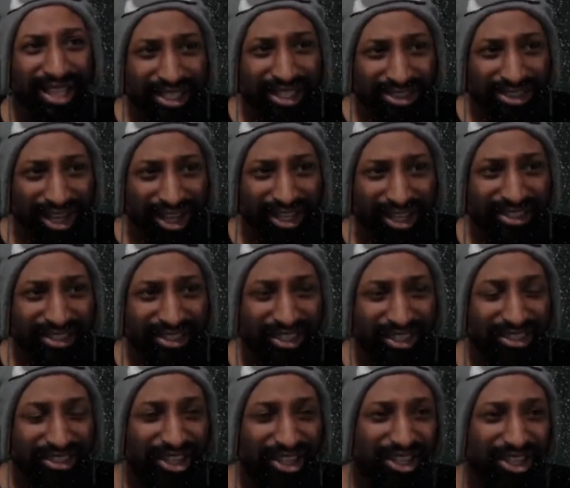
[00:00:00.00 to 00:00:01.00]

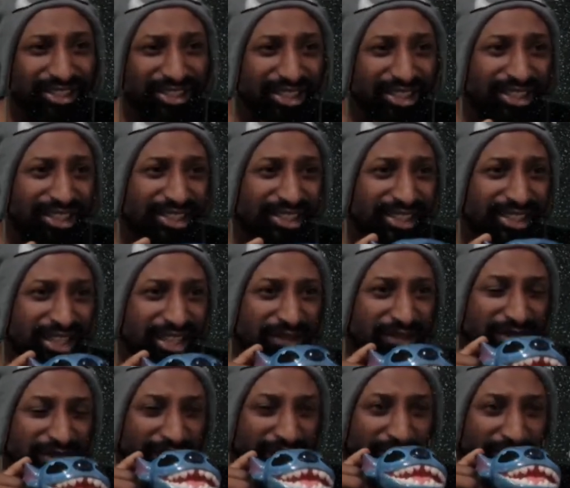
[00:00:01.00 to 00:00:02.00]
Dawson, Dawson, good to see you
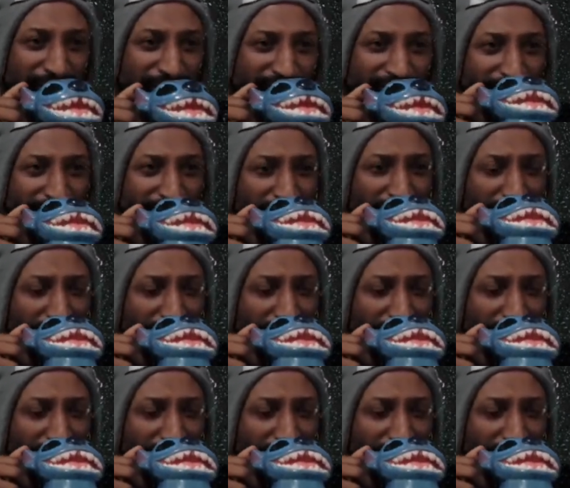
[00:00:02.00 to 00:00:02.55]
stopping by.